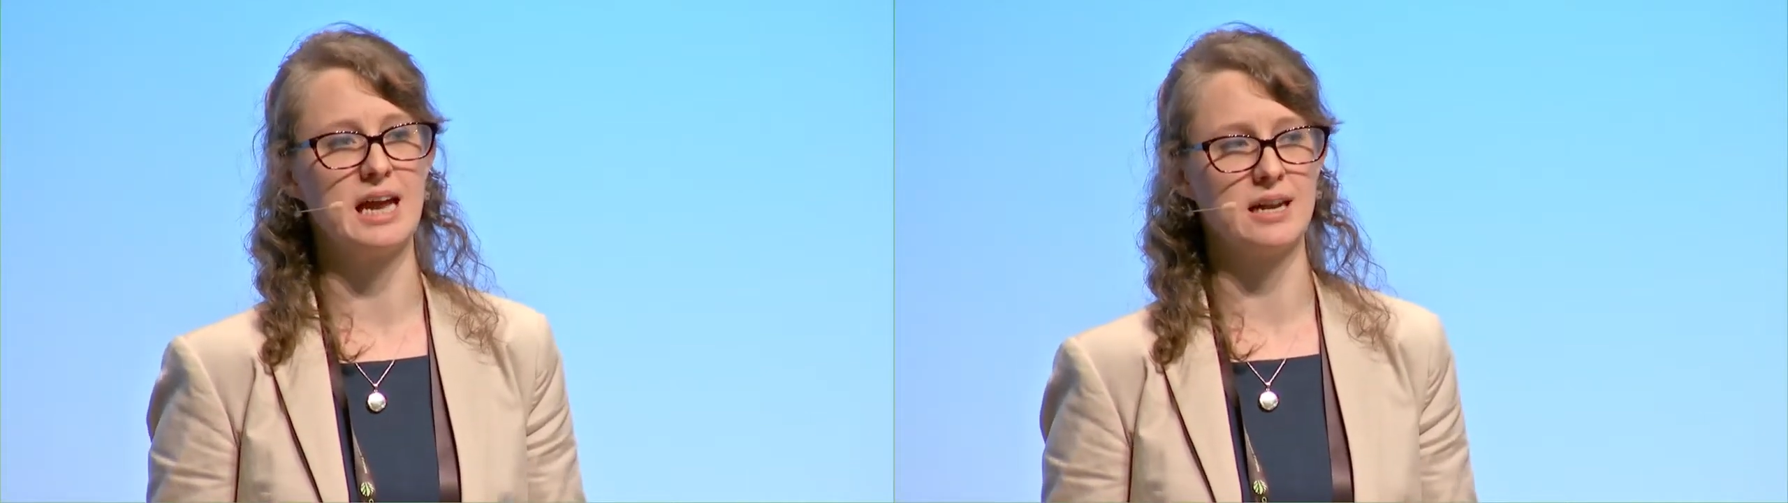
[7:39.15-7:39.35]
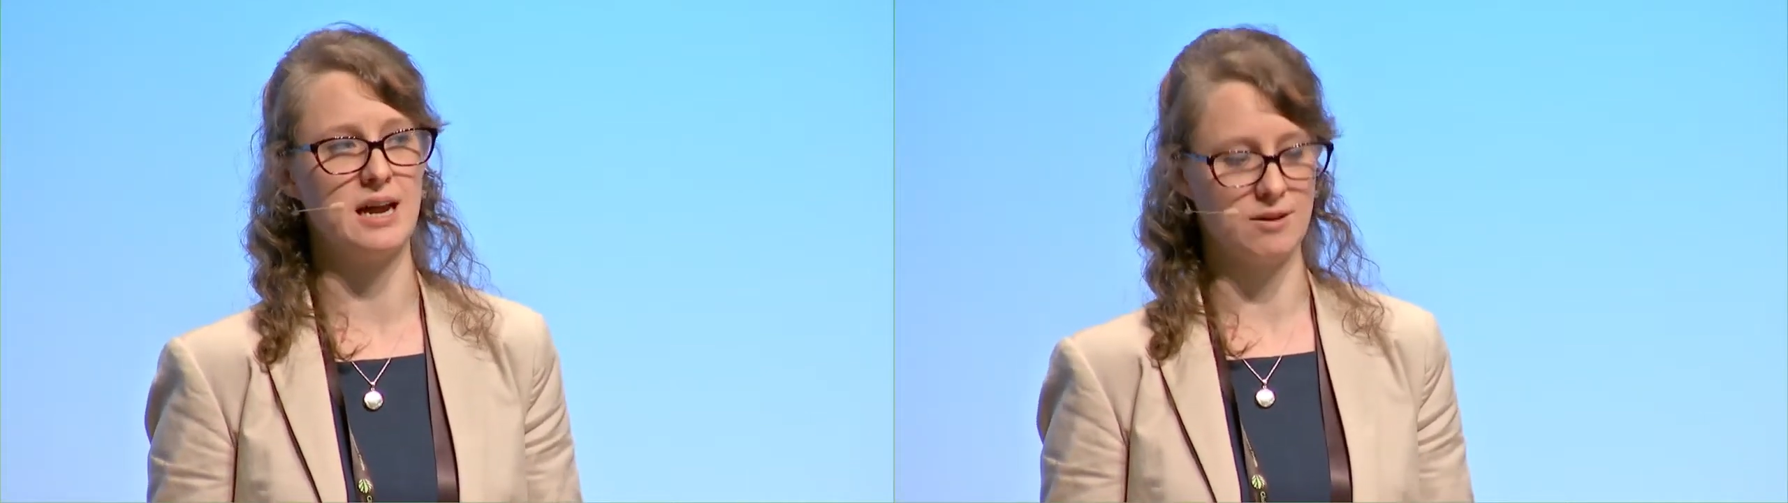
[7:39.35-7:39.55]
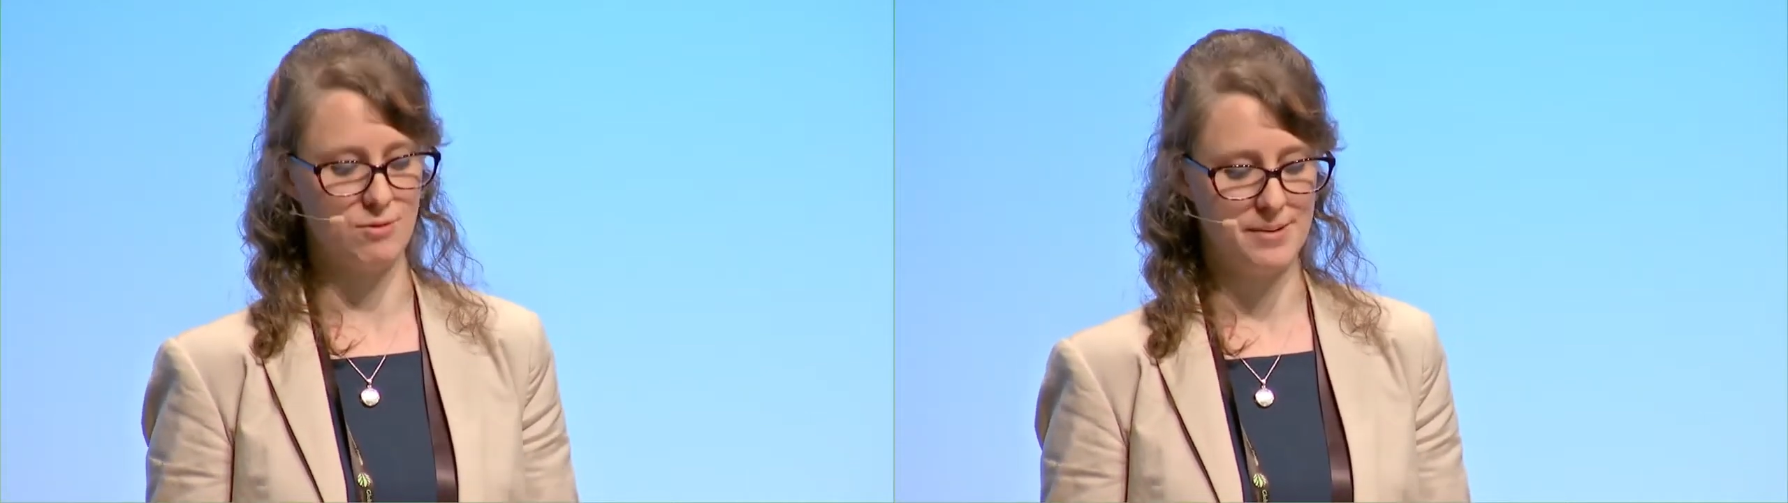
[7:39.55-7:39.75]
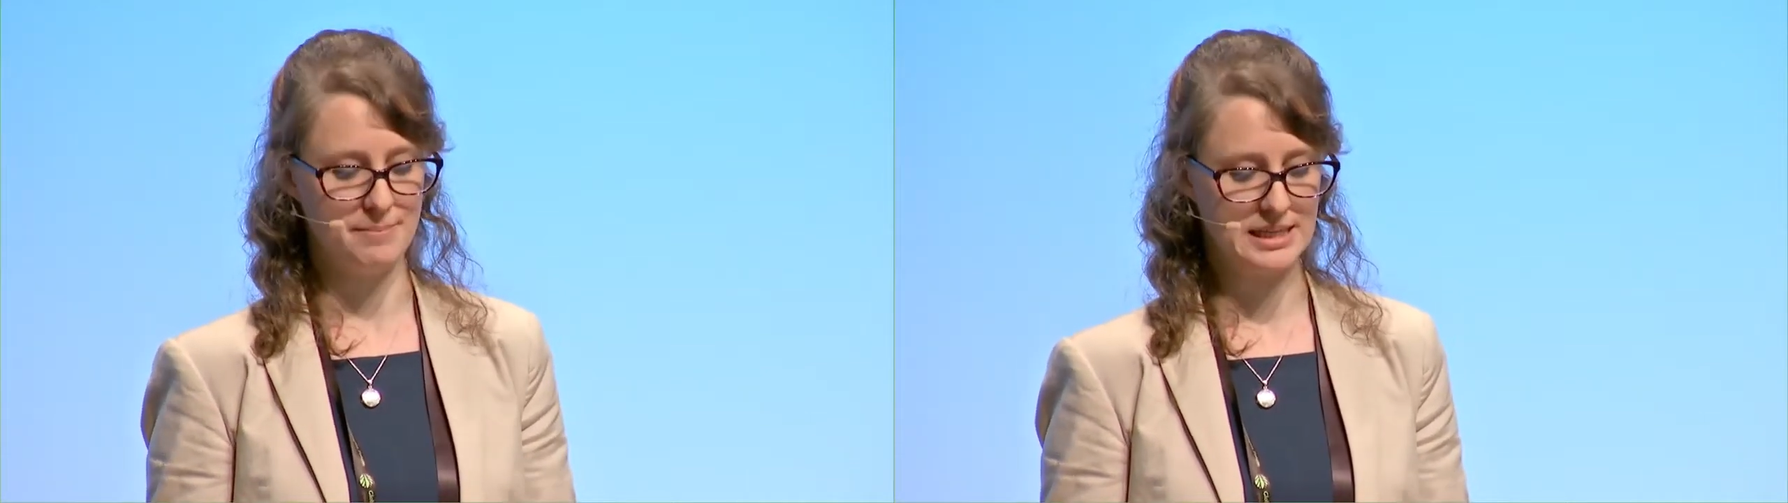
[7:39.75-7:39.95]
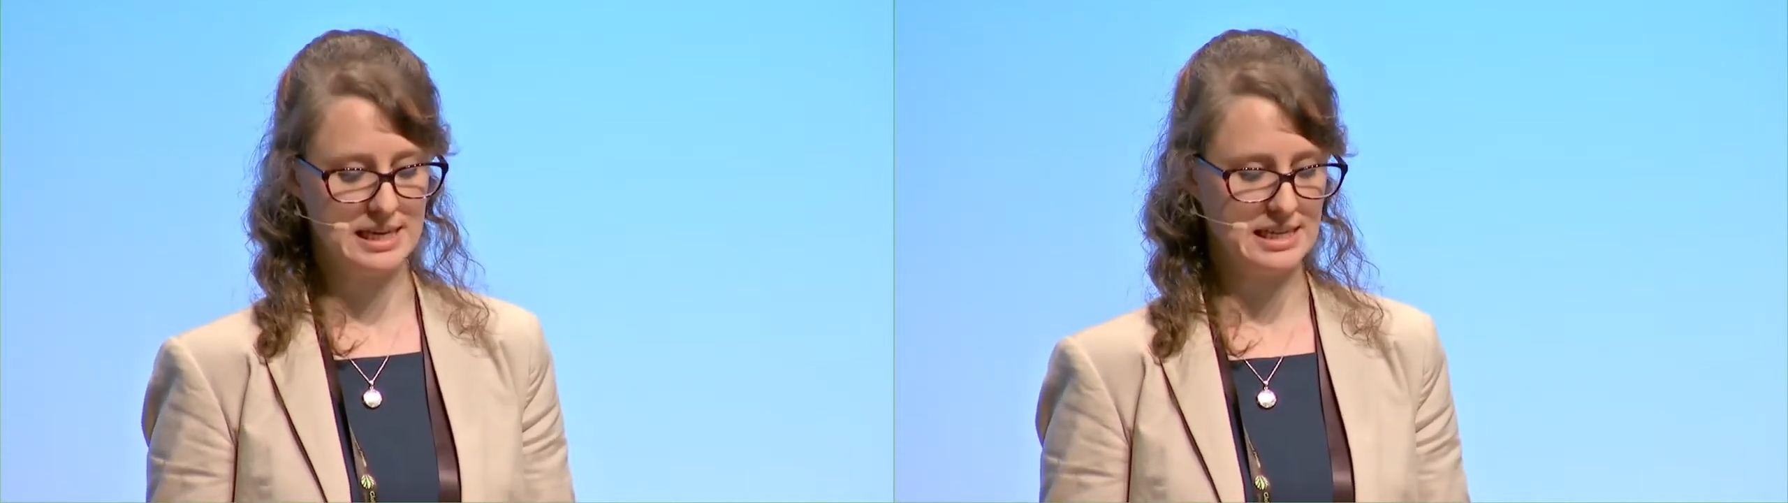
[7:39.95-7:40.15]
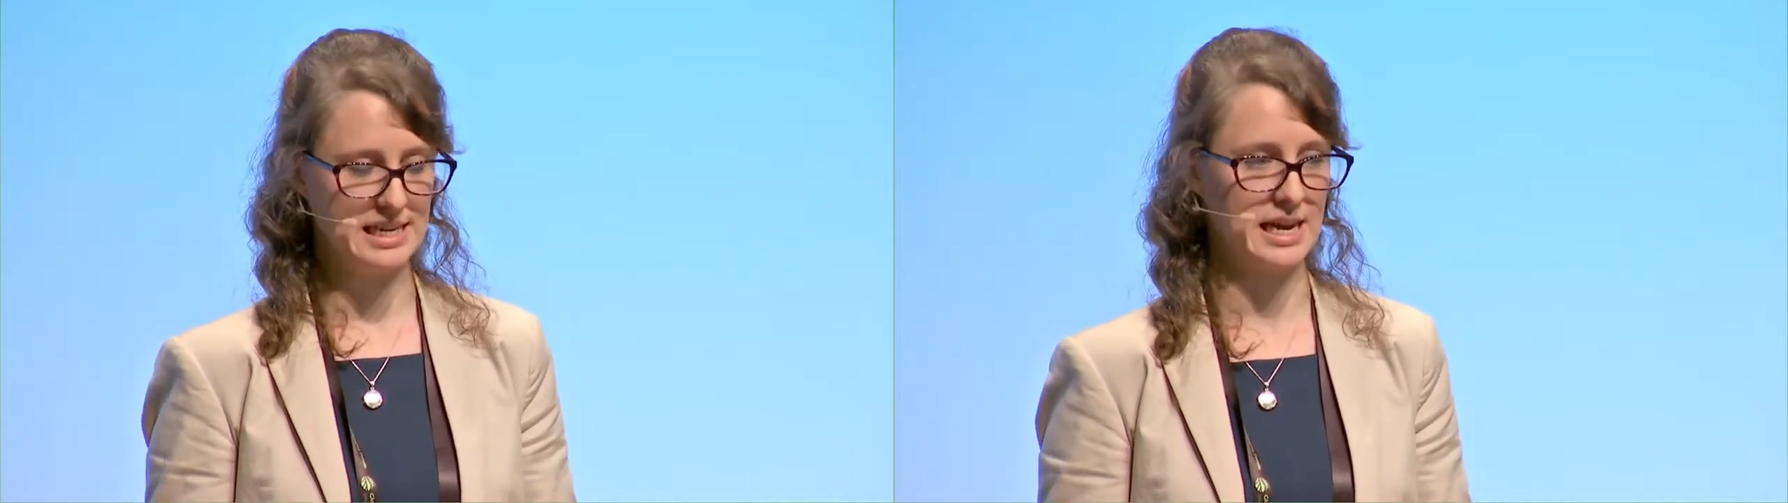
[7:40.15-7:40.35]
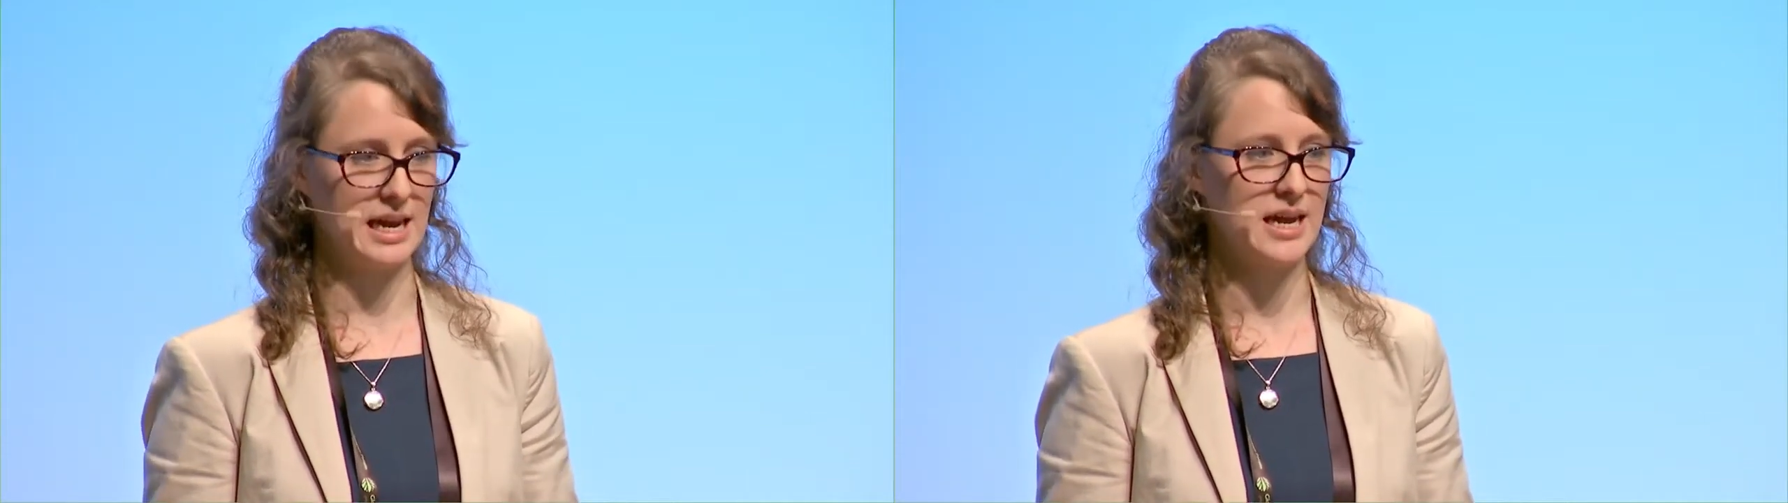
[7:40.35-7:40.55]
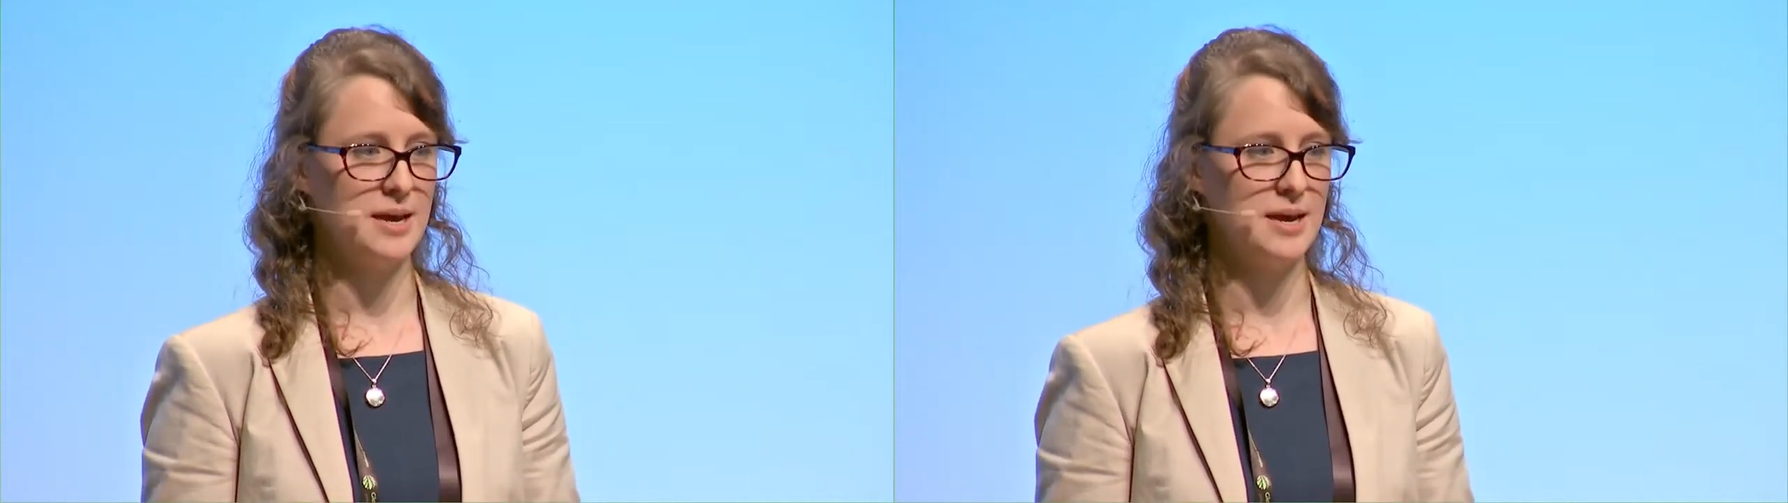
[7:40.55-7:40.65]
and quite misleading